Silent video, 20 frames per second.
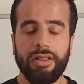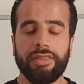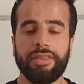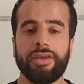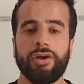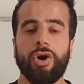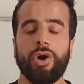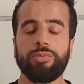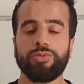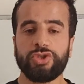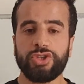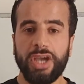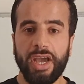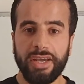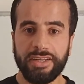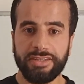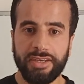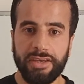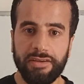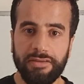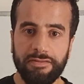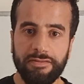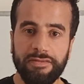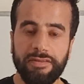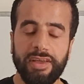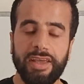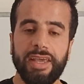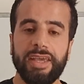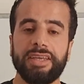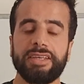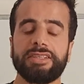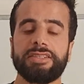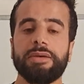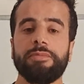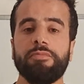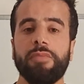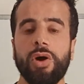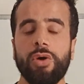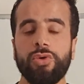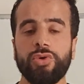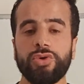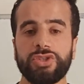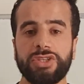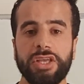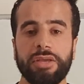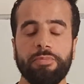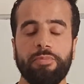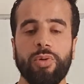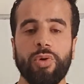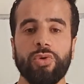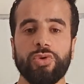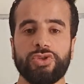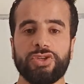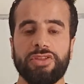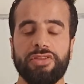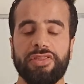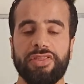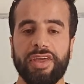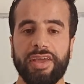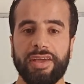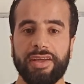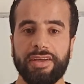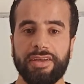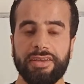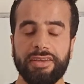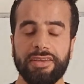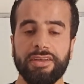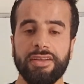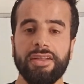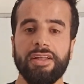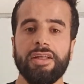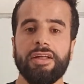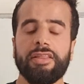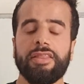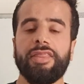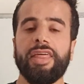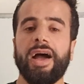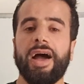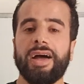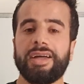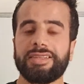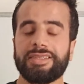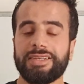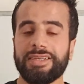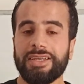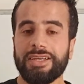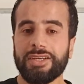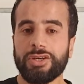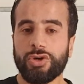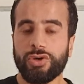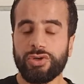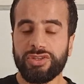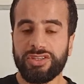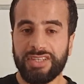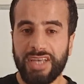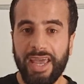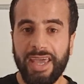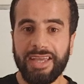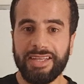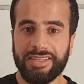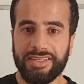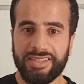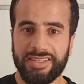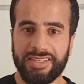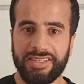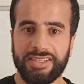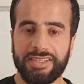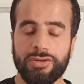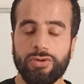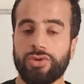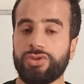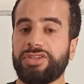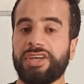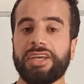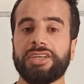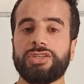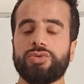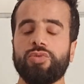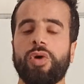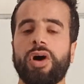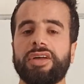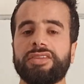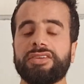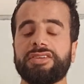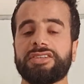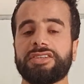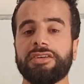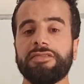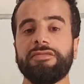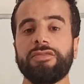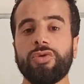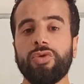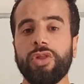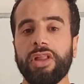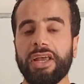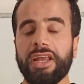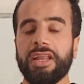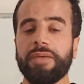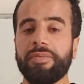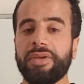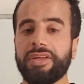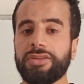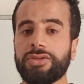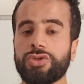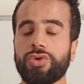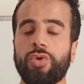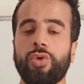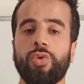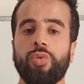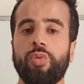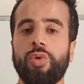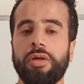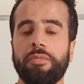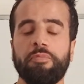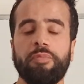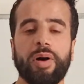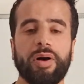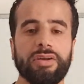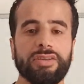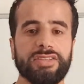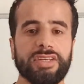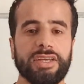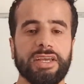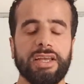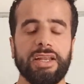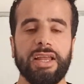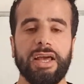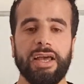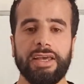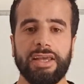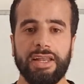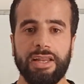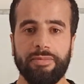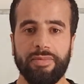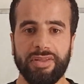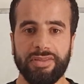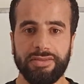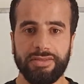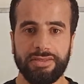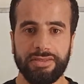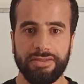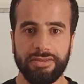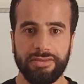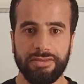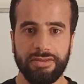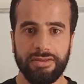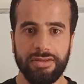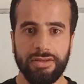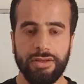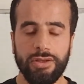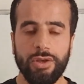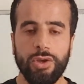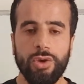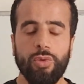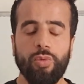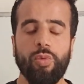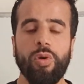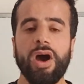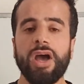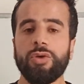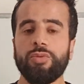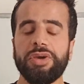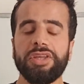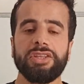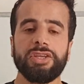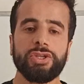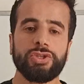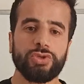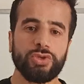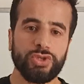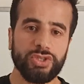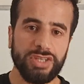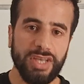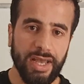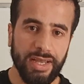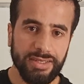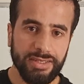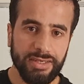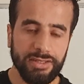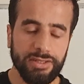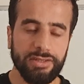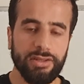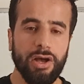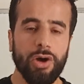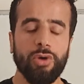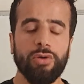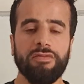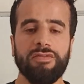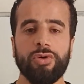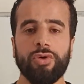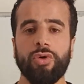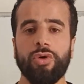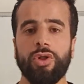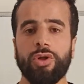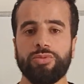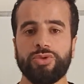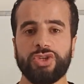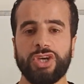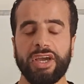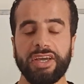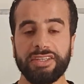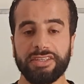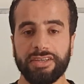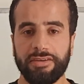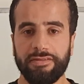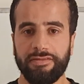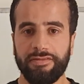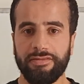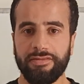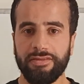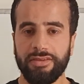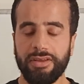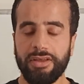The objective is the most important thing that contains what? Several elements or one particular element. Why we need to set an overall objective?